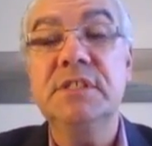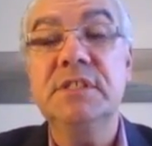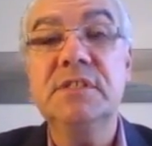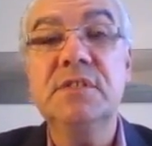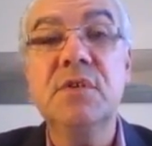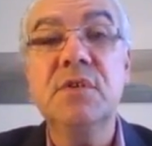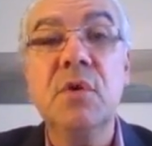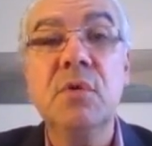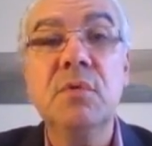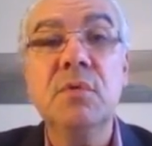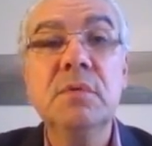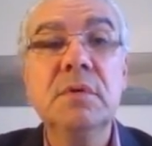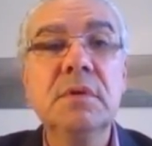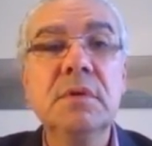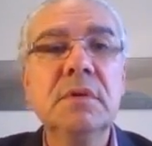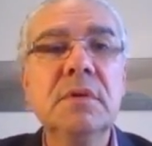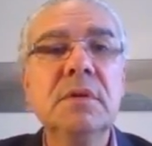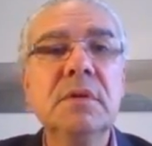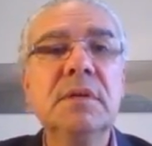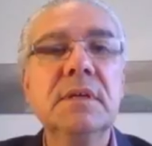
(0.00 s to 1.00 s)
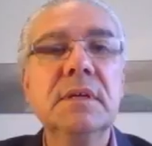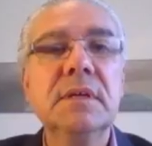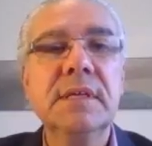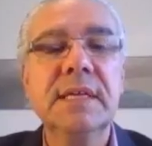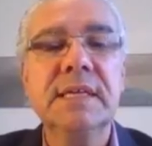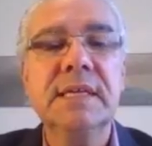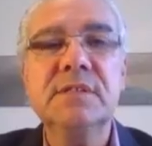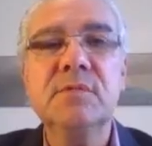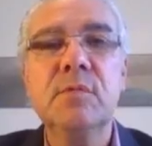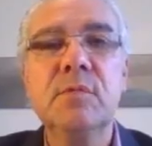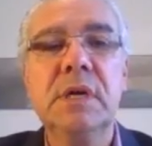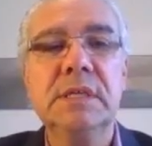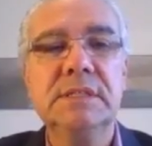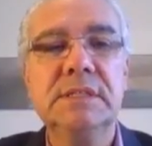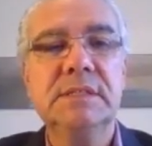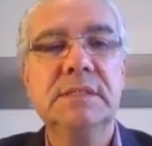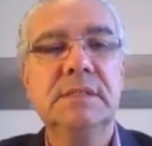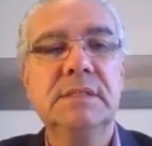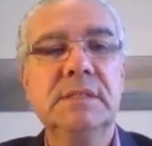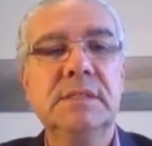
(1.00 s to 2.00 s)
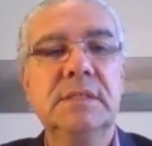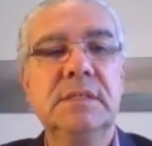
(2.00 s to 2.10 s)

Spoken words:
So guess what?